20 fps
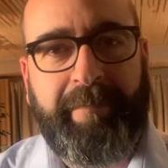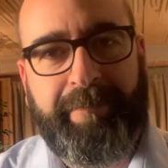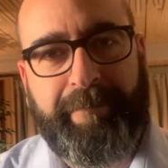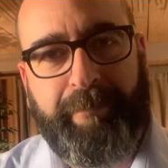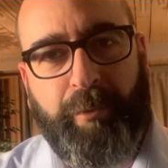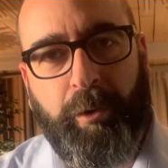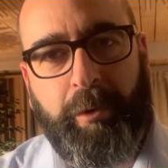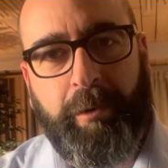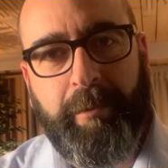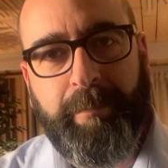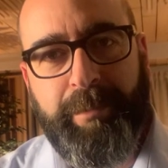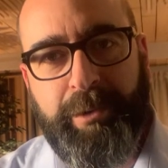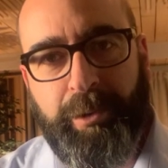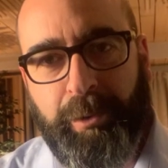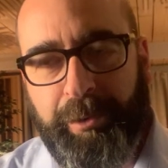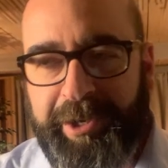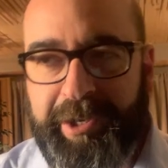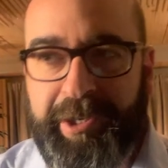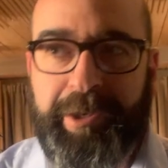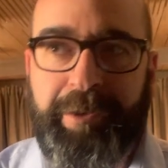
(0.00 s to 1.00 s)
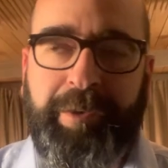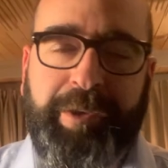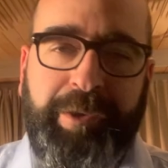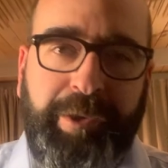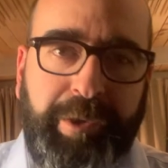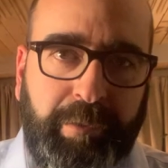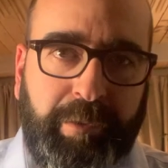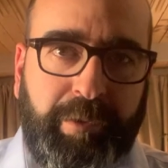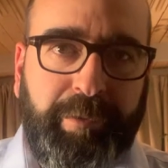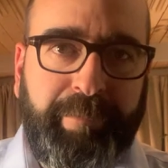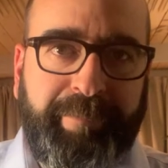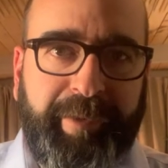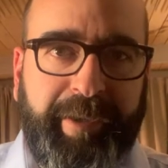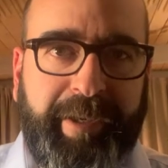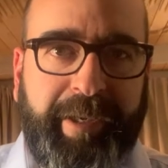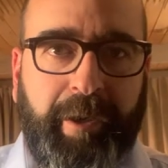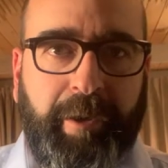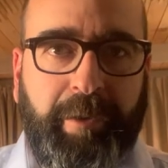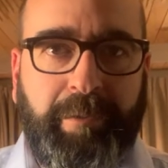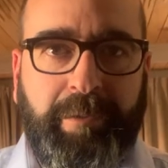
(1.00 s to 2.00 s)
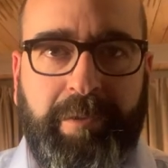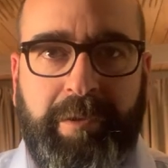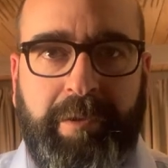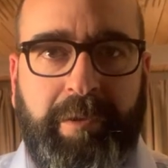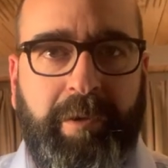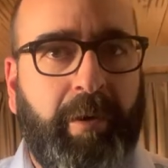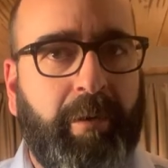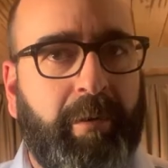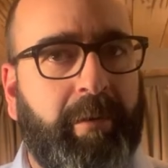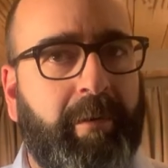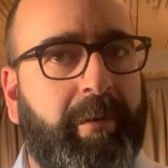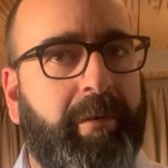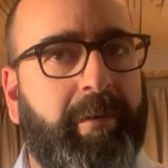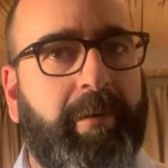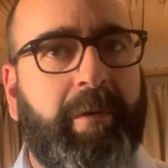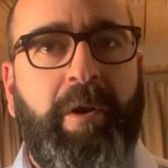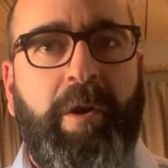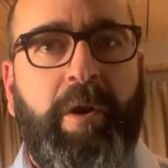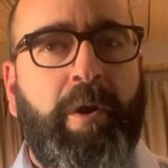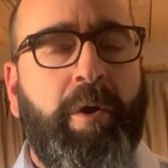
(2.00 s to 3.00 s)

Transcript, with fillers: forums or hear in YouTube videos or